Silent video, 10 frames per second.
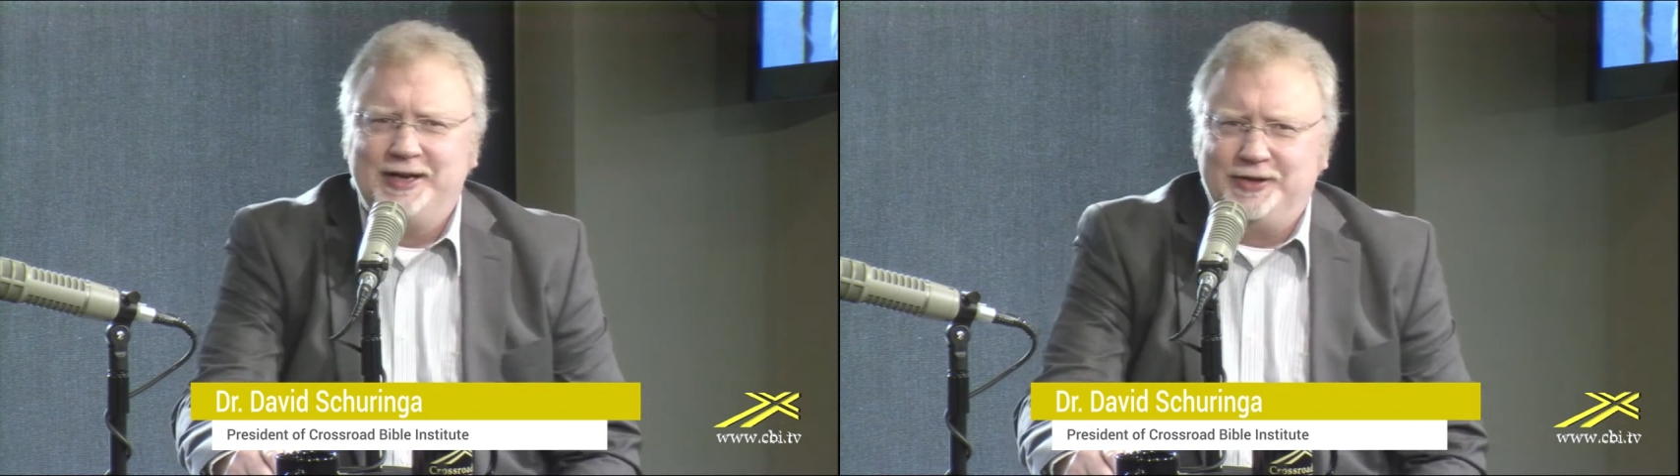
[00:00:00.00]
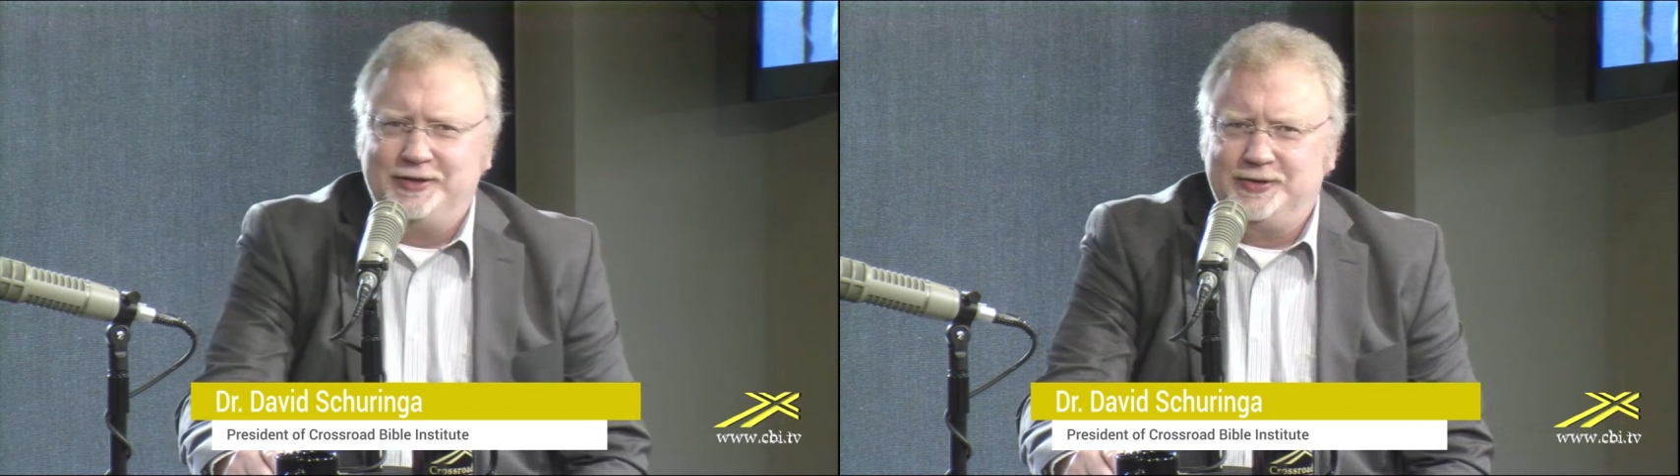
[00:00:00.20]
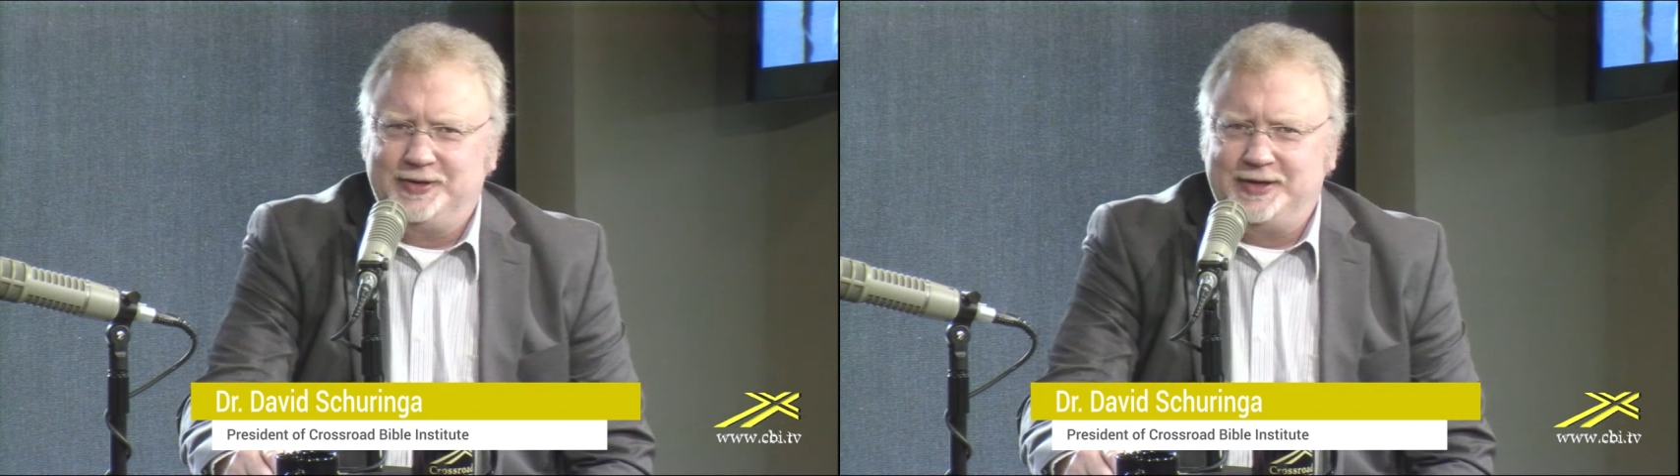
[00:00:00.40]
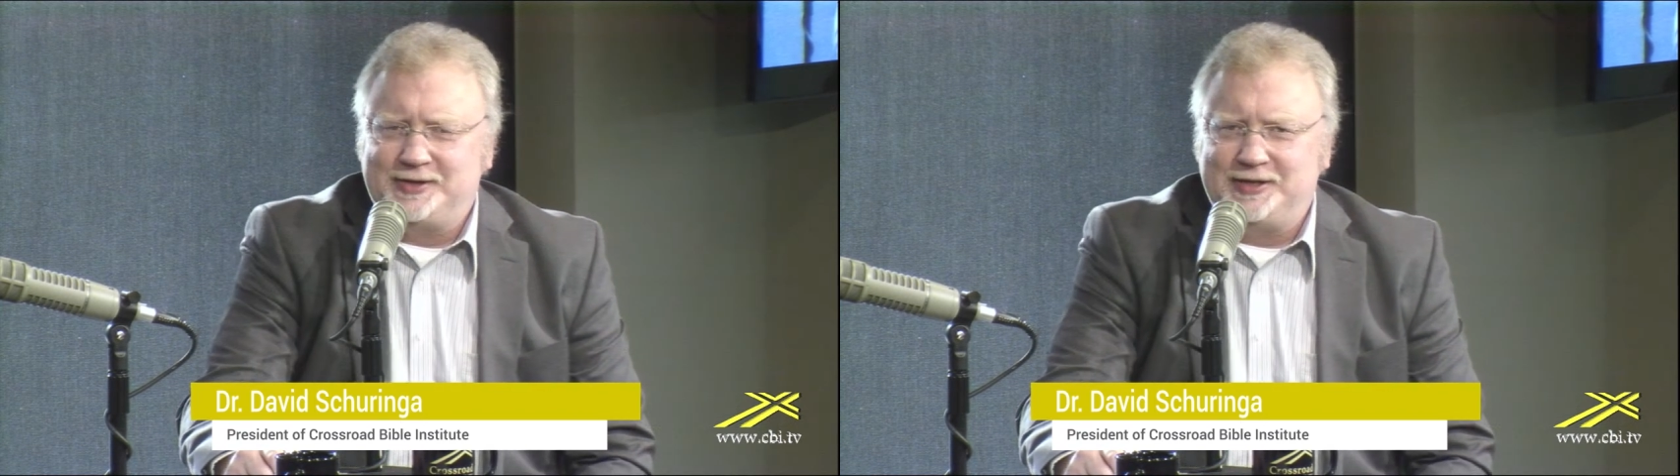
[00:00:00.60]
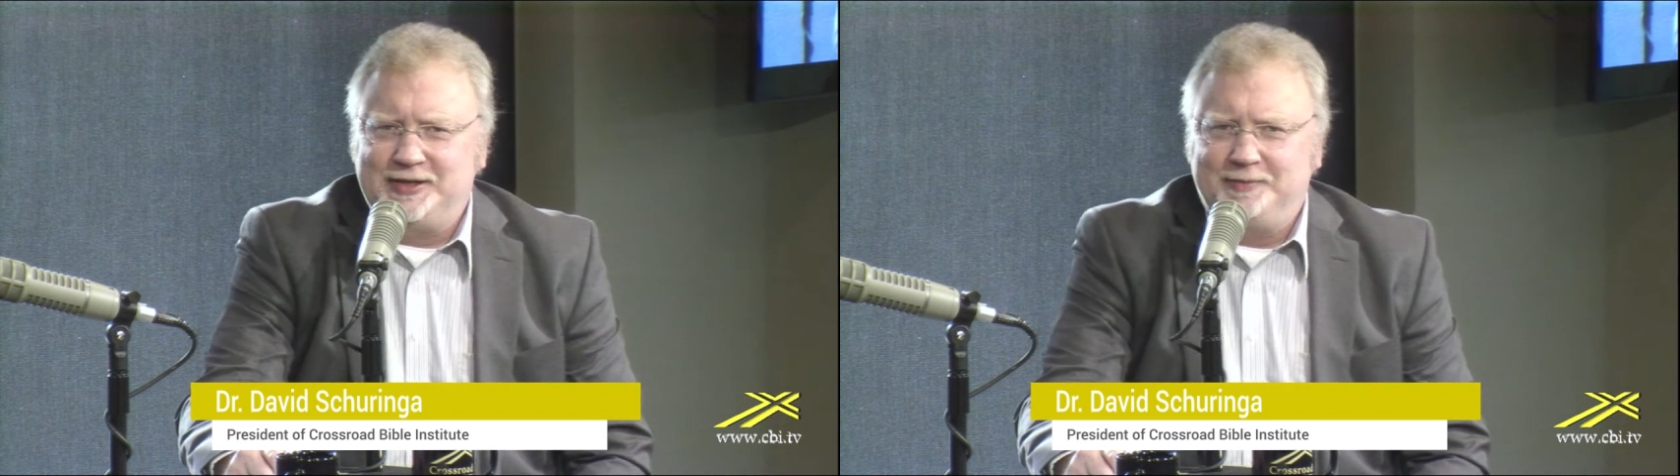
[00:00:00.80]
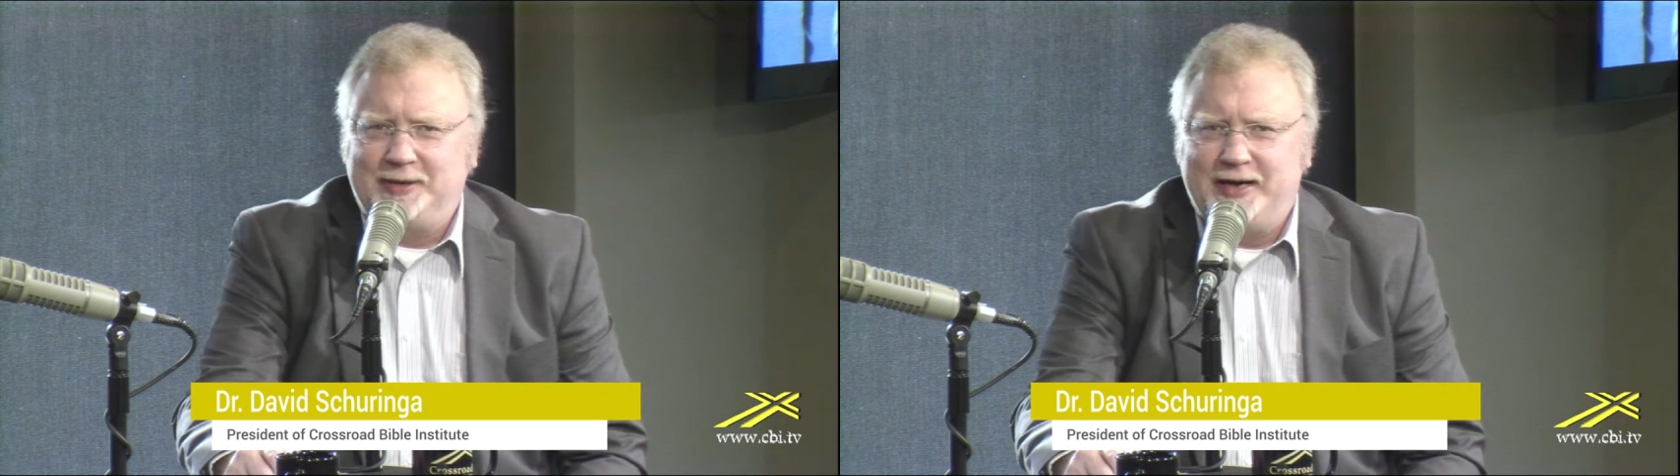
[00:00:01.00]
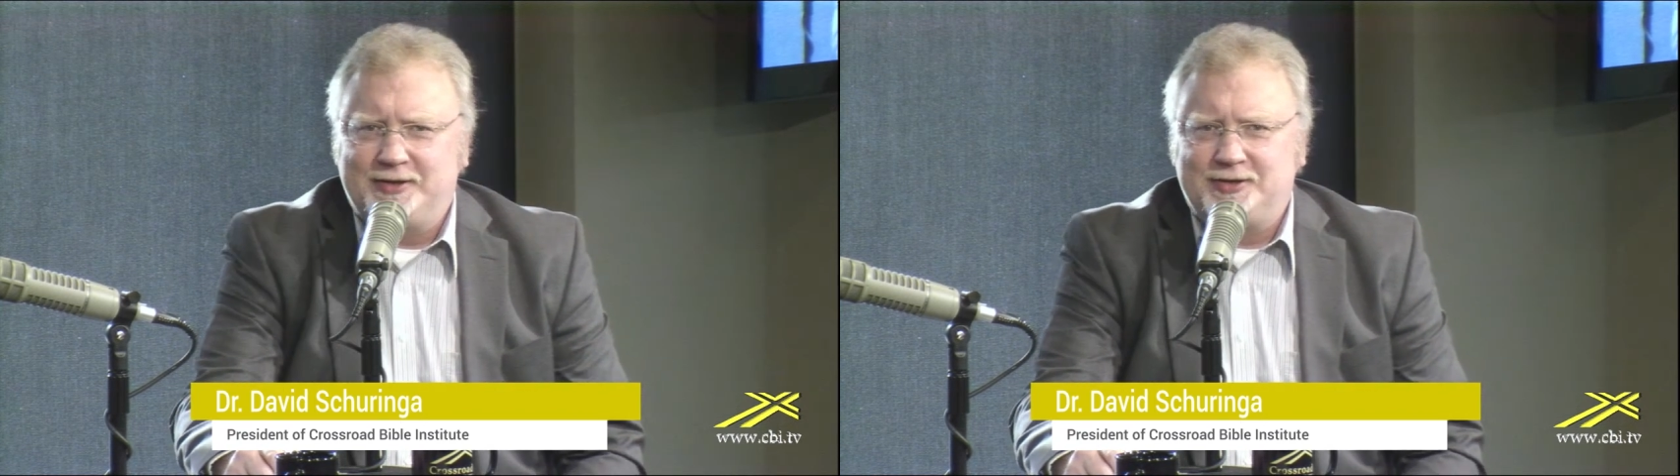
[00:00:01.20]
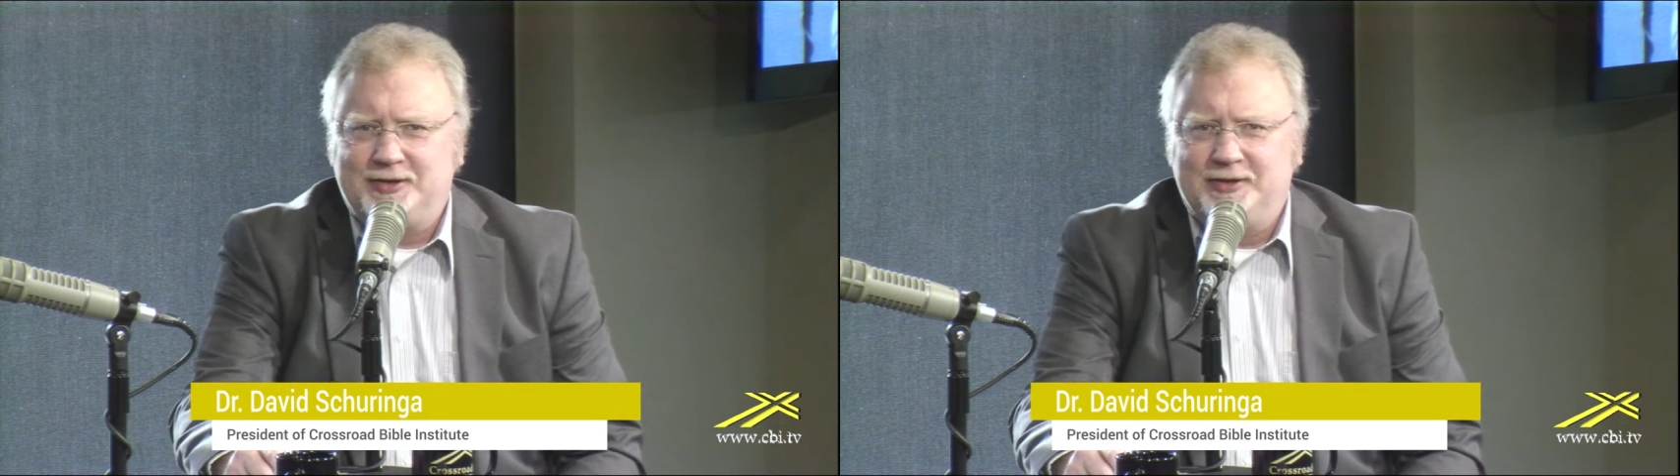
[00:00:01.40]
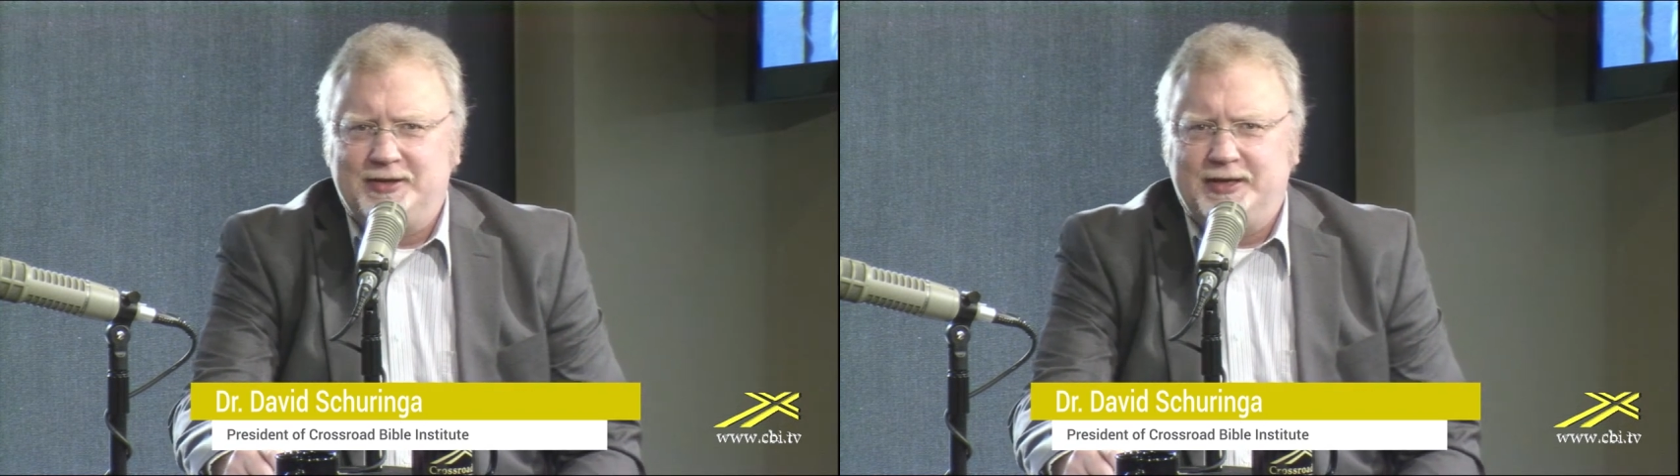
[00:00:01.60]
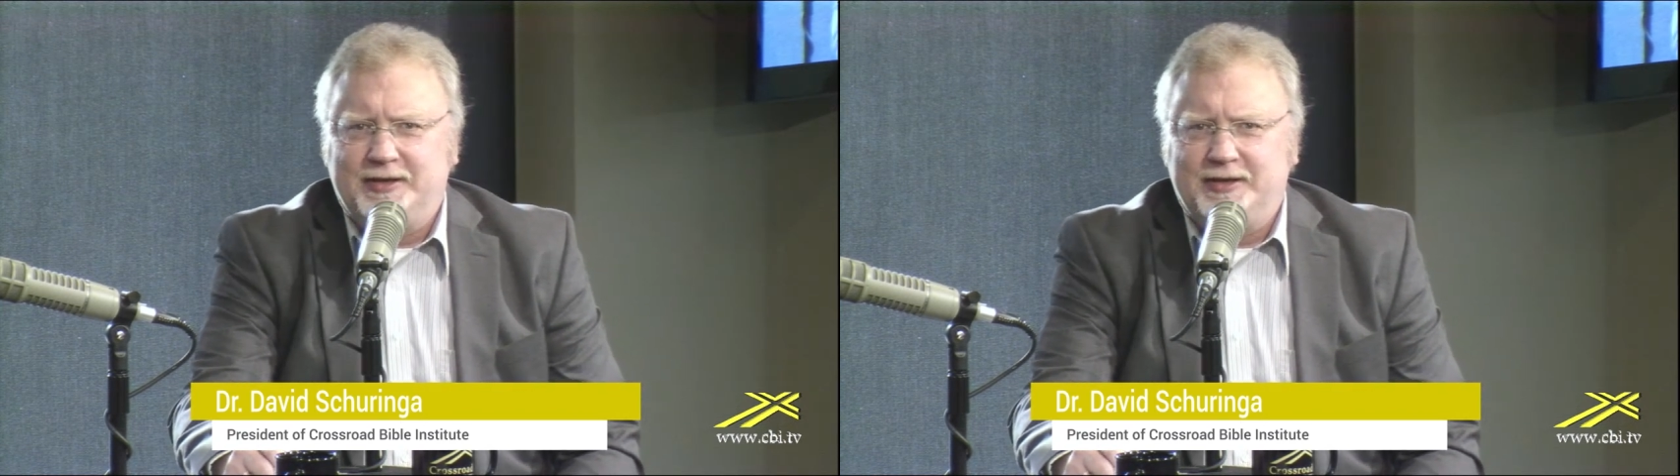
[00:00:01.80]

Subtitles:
who is the pastor